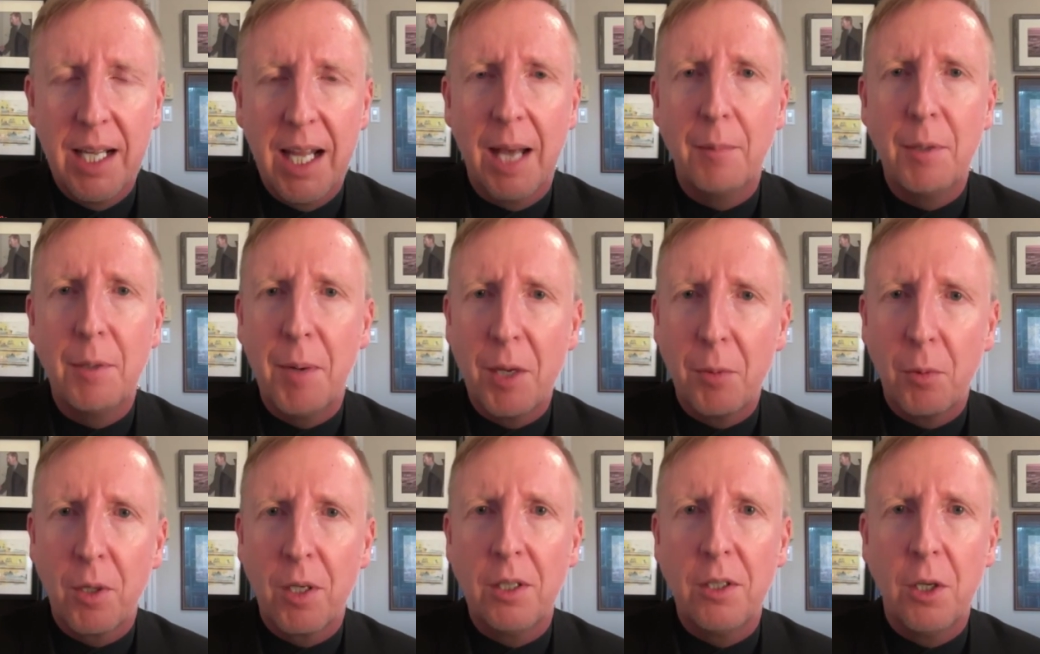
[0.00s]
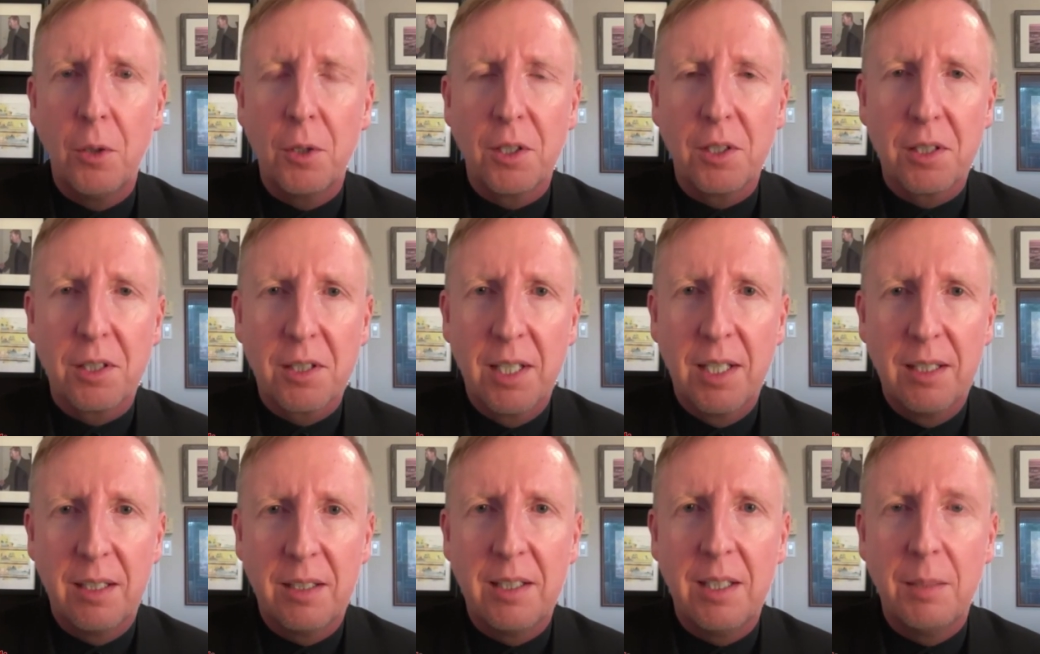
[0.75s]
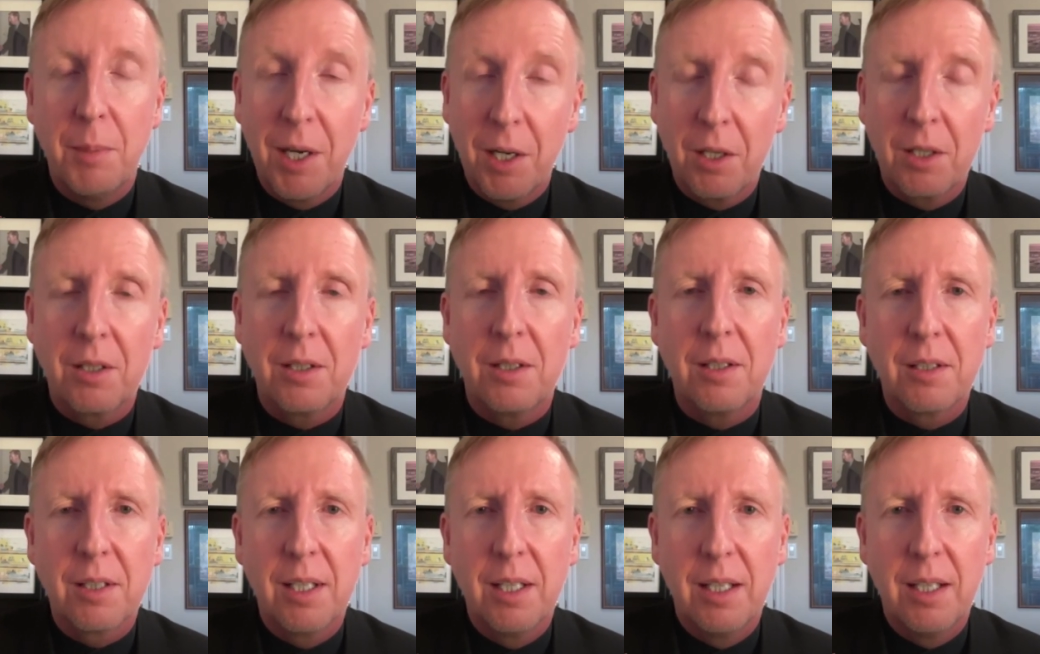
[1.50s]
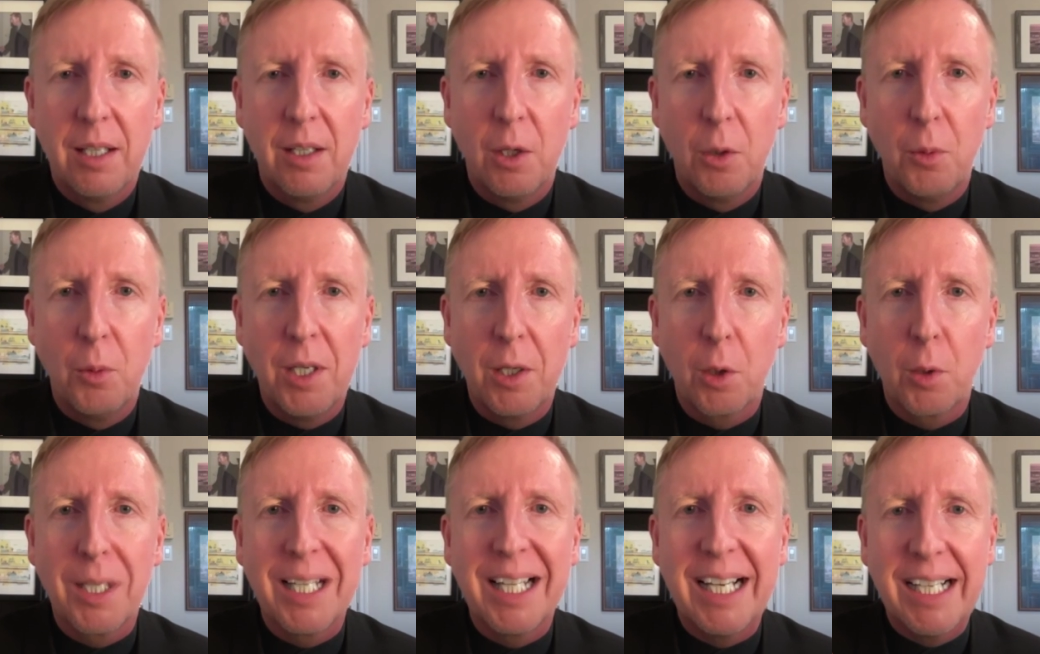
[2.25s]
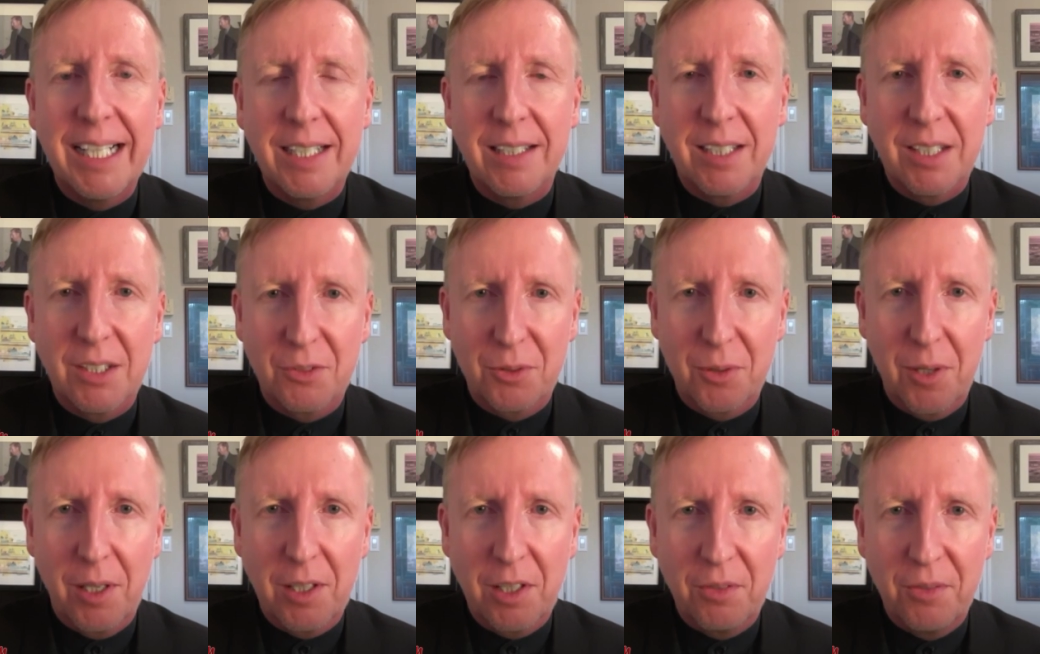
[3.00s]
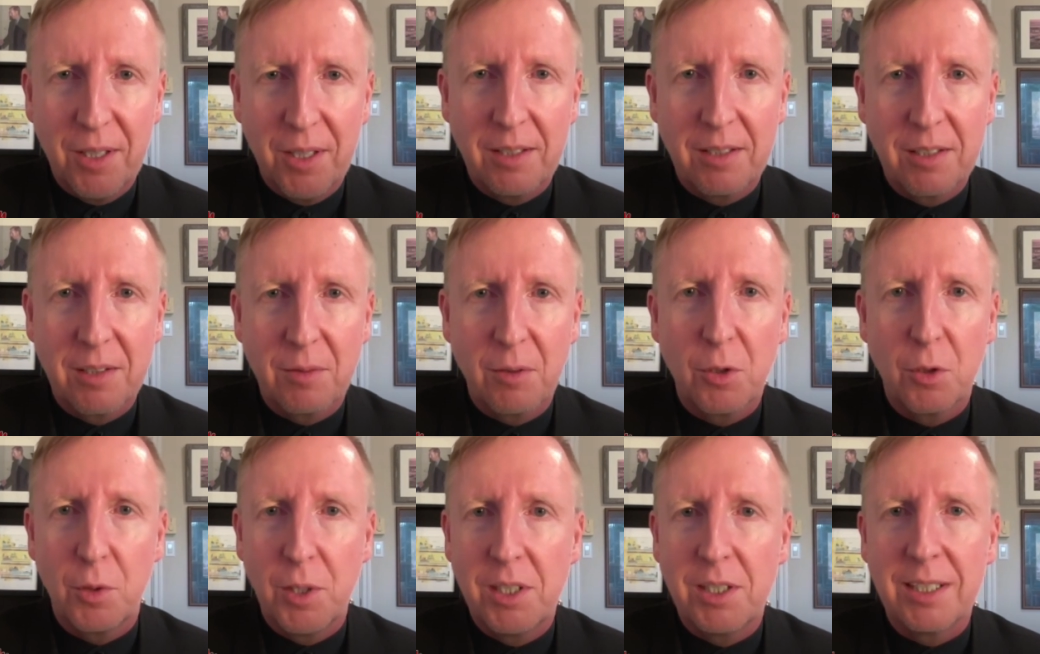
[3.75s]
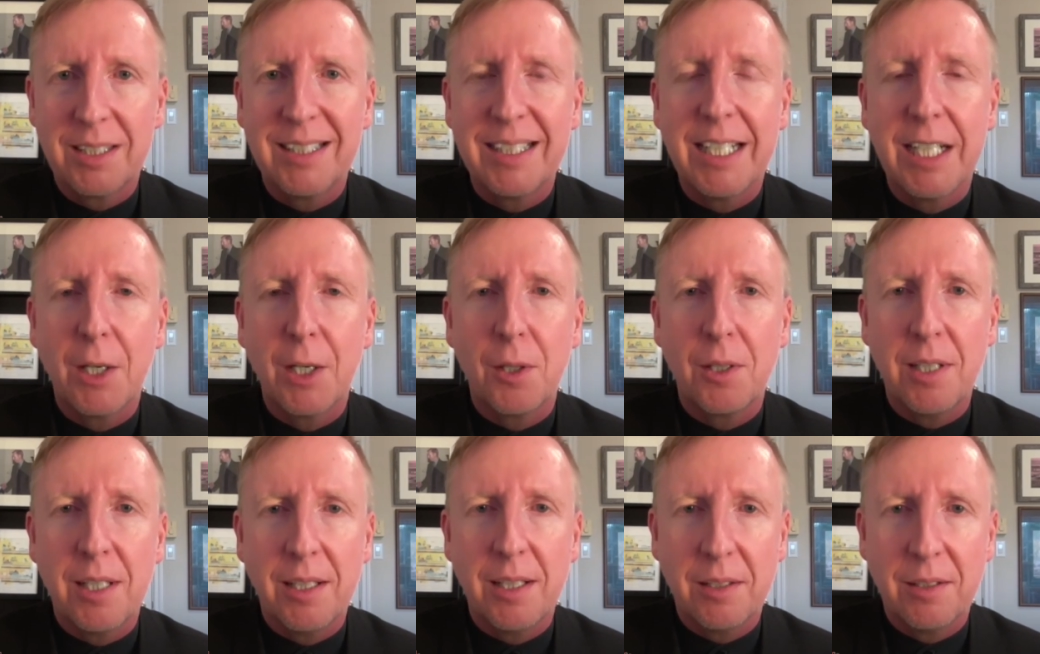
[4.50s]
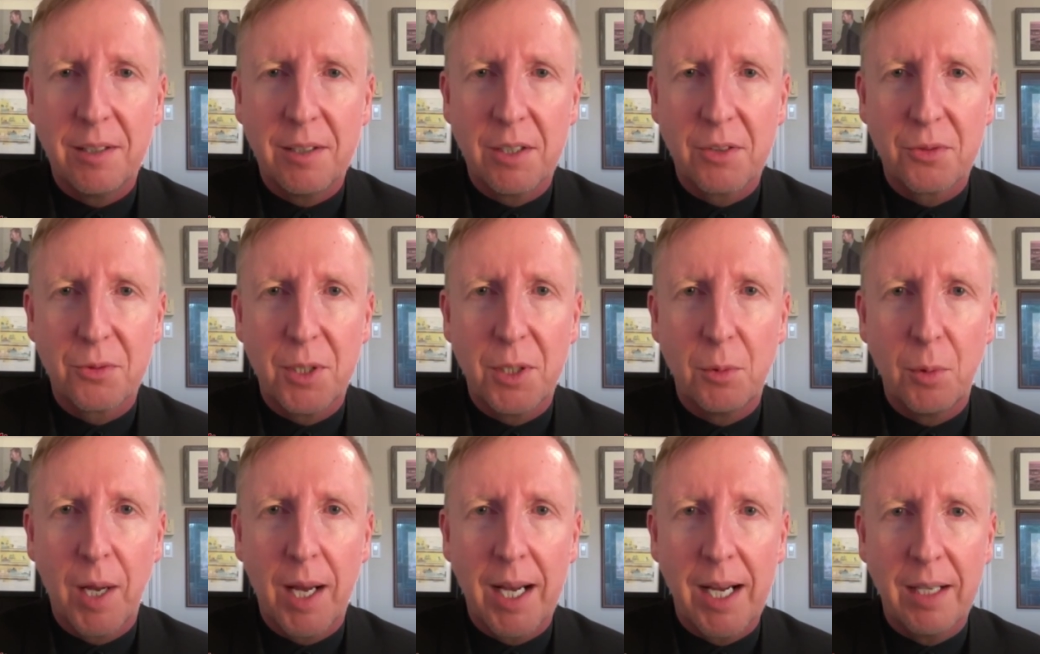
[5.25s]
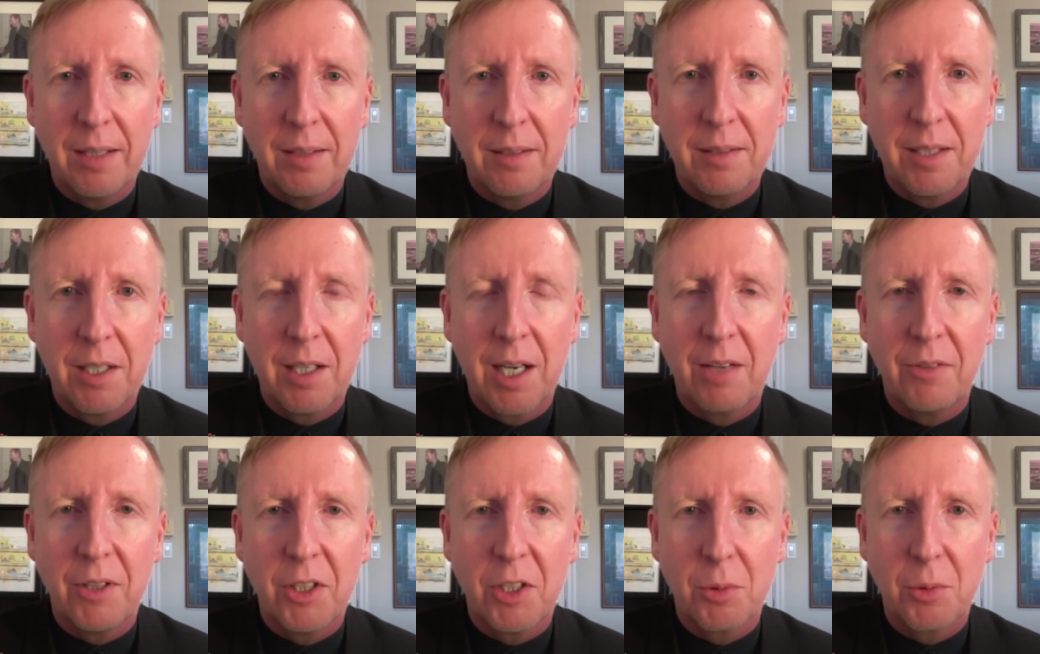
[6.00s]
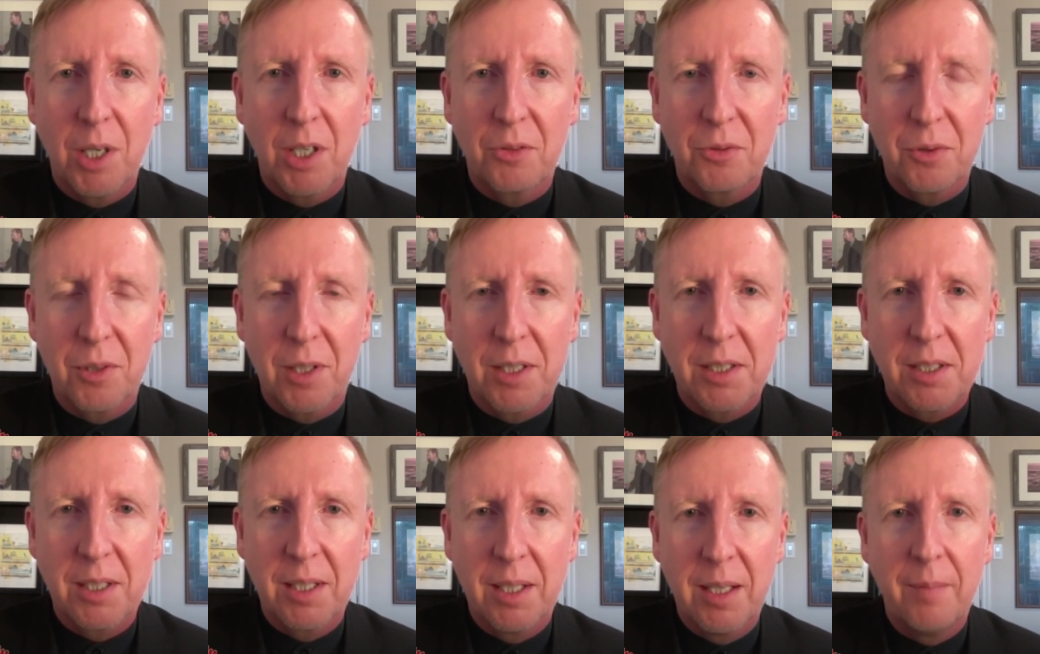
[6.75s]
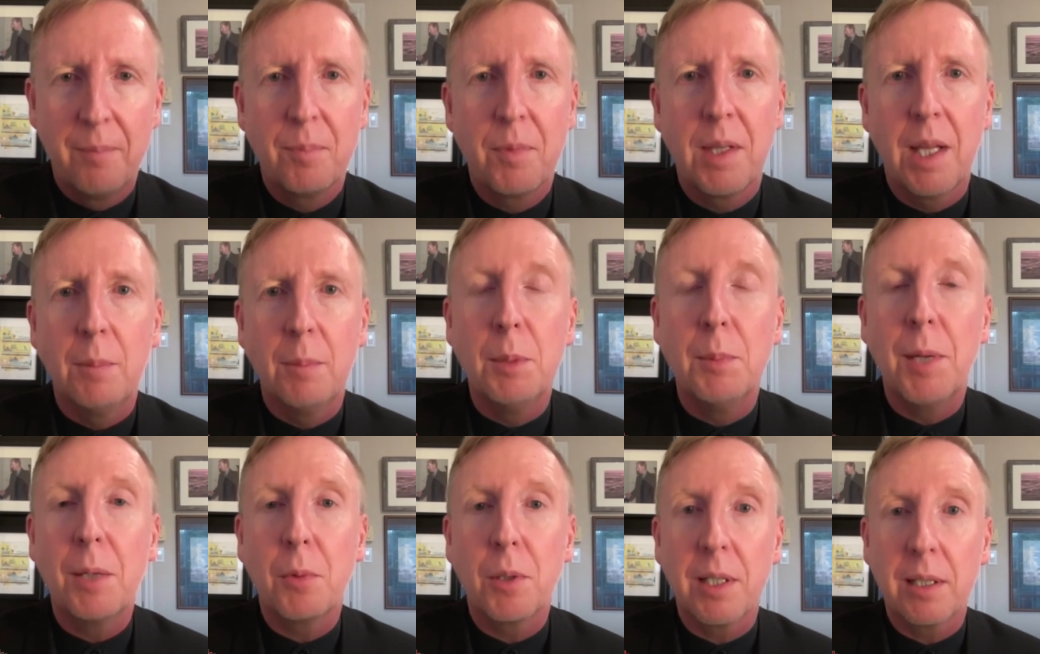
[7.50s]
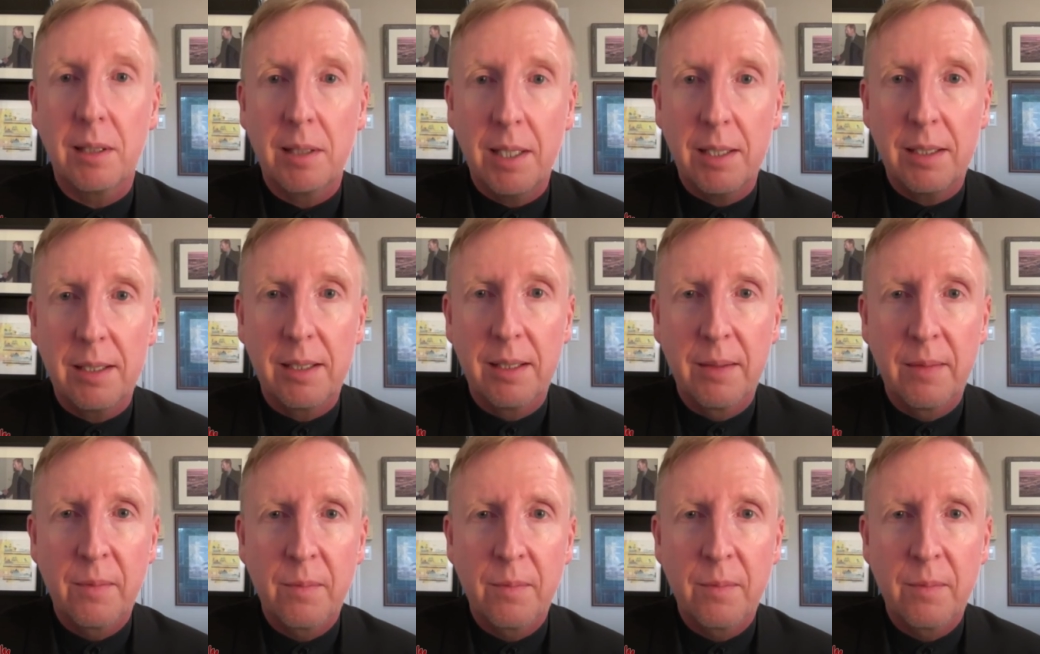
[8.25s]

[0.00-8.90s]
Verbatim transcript: And we might want to notice that the Americans, who we are relying on for our defense, are increasingly irritated at the free ride that they're having to offer us. And we might want to think